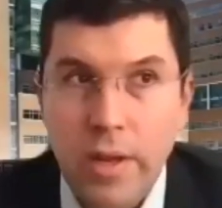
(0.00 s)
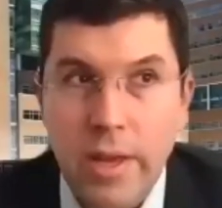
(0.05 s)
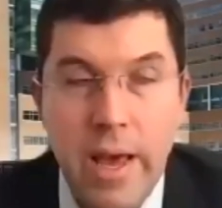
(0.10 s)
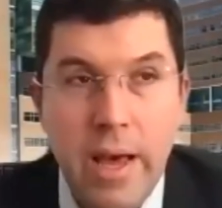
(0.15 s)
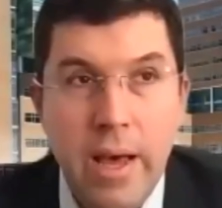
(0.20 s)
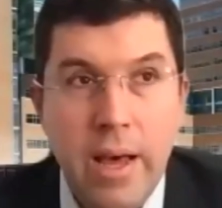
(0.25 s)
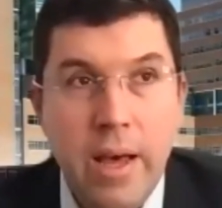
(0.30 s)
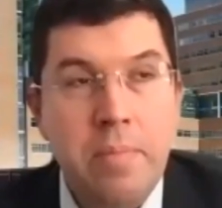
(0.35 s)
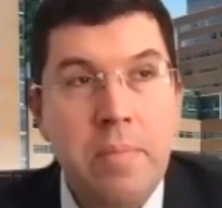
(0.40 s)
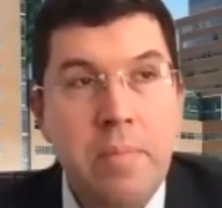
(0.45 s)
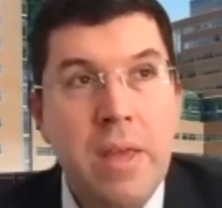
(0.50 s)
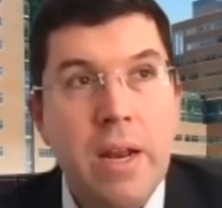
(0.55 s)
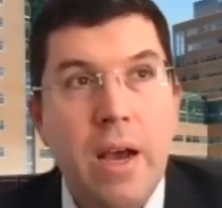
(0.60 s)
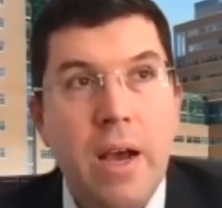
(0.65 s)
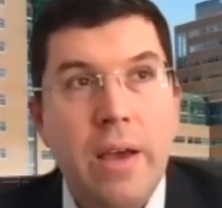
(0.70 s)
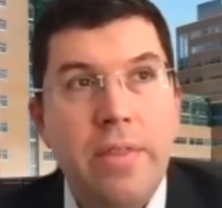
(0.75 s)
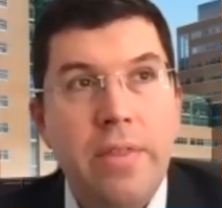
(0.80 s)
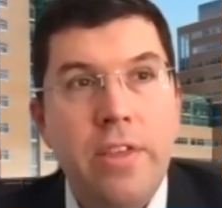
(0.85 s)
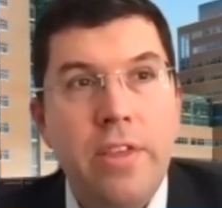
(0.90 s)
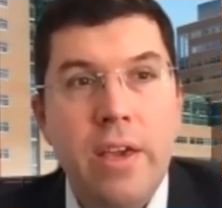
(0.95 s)
Yeah. I mean,
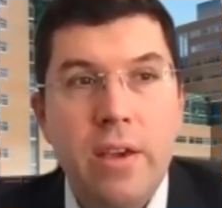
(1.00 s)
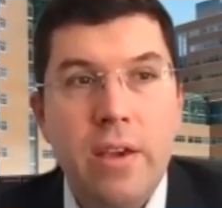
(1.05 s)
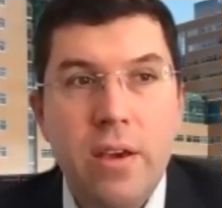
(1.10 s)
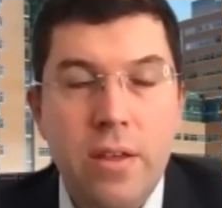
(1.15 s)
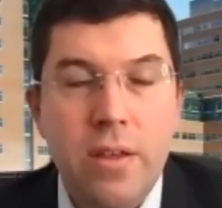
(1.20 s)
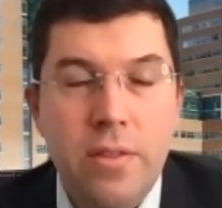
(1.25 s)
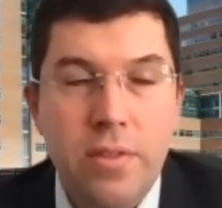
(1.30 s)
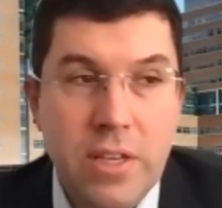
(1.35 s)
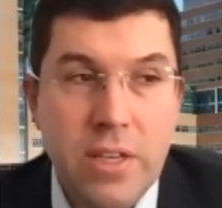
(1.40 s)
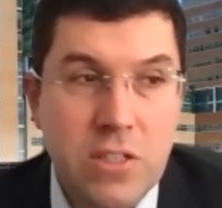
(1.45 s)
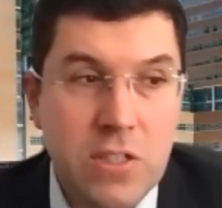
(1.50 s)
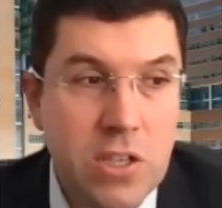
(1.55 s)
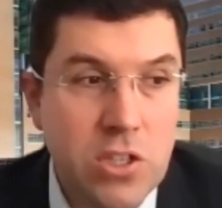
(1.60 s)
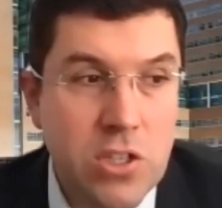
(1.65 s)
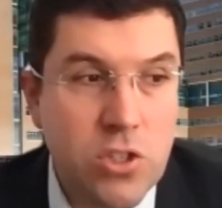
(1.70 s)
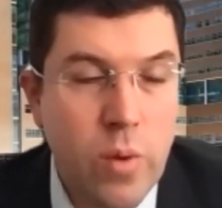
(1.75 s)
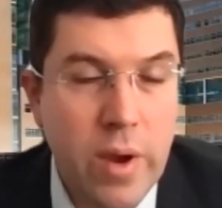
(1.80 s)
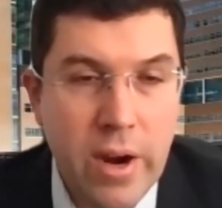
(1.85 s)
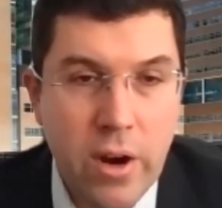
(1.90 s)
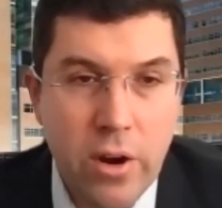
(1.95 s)
I think this
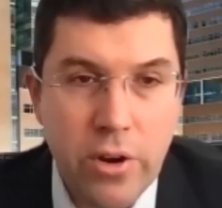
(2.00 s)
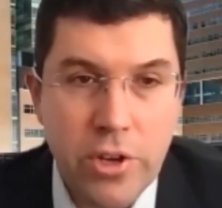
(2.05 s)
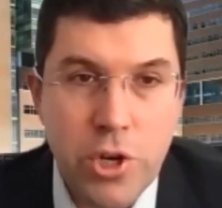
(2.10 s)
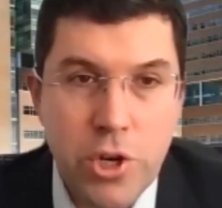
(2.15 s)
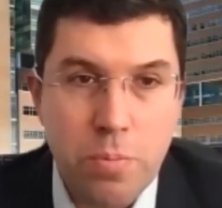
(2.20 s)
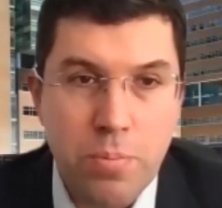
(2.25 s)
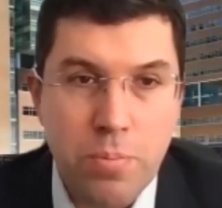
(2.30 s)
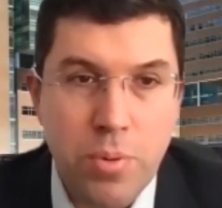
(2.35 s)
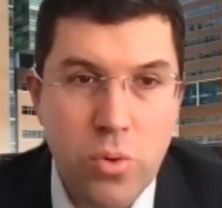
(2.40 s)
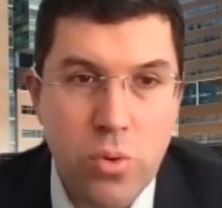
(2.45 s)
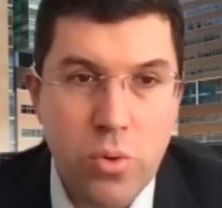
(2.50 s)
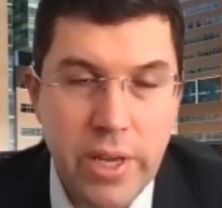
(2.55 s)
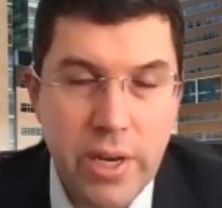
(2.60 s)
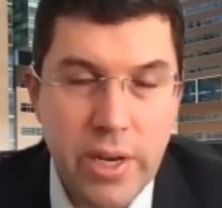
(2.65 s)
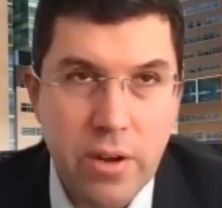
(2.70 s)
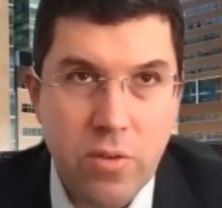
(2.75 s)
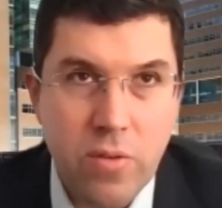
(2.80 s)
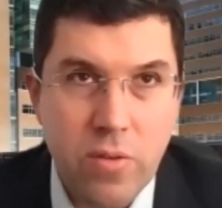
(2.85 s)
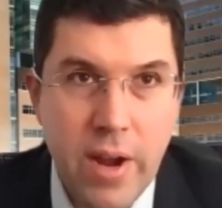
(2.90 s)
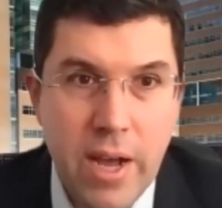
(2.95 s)
is where your
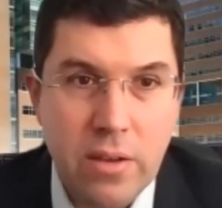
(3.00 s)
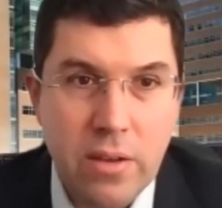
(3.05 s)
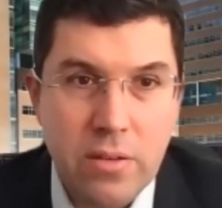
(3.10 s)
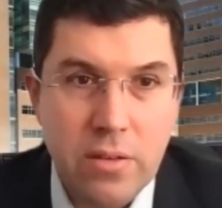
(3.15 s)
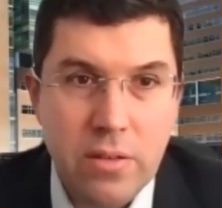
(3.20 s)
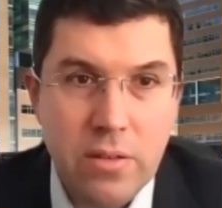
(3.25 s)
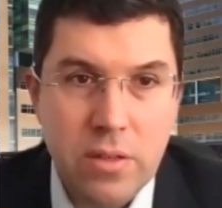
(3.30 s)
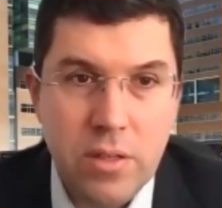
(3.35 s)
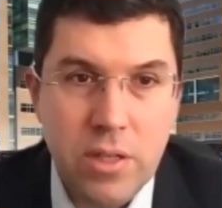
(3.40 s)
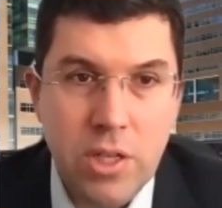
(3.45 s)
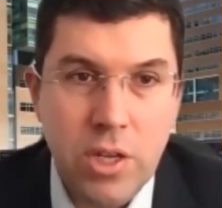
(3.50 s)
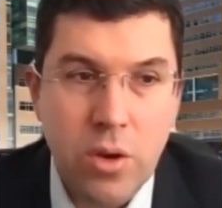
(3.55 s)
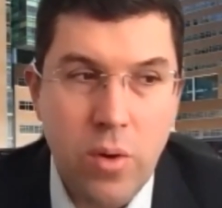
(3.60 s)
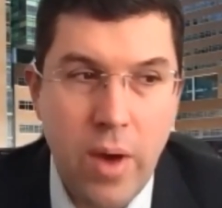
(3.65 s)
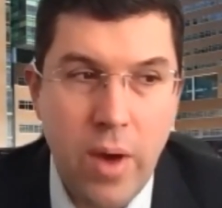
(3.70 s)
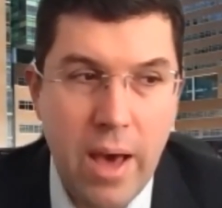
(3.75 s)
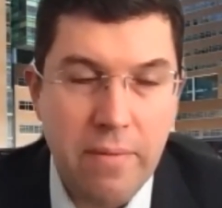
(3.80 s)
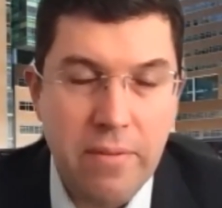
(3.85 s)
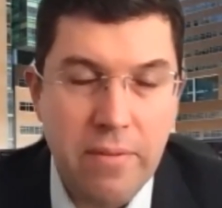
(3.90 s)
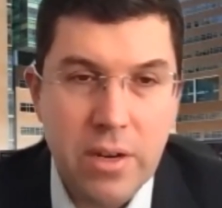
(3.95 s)
point around,
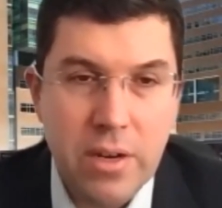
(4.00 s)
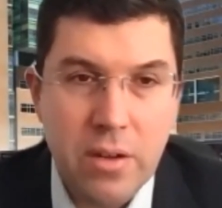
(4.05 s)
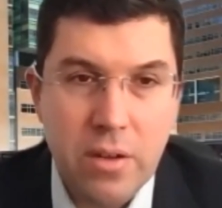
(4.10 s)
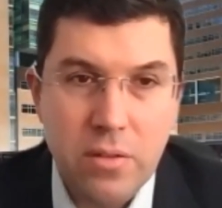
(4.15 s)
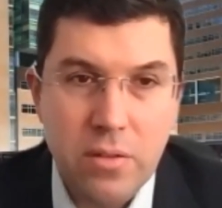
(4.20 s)
having a